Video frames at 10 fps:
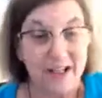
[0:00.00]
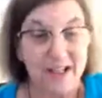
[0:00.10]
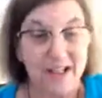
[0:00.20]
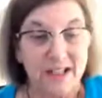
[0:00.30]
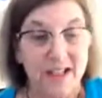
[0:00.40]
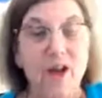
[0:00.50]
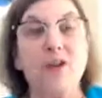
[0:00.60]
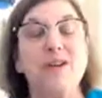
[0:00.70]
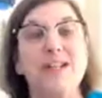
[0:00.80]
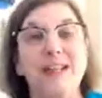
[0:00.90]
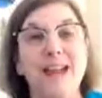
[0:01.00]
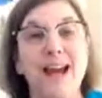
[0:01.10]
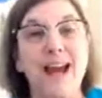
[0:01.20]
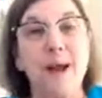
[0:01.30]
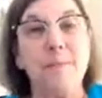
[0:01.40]
So today
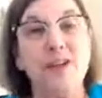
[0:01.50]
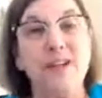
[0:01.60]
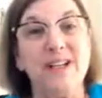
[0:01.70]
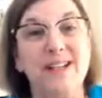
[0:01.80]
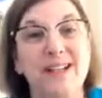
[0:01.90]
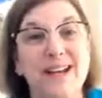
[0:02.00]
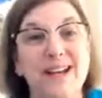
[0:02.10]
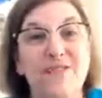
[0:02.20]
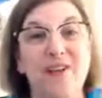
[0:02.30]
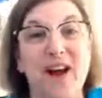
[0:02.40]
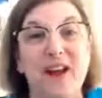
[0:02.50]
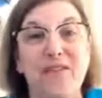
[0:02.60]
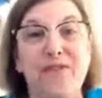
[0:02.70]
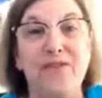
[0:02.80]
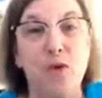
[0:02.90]
I'm going to identify
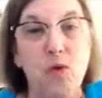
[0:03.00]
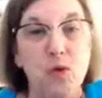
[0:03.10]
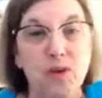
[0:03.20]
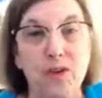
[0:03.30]
four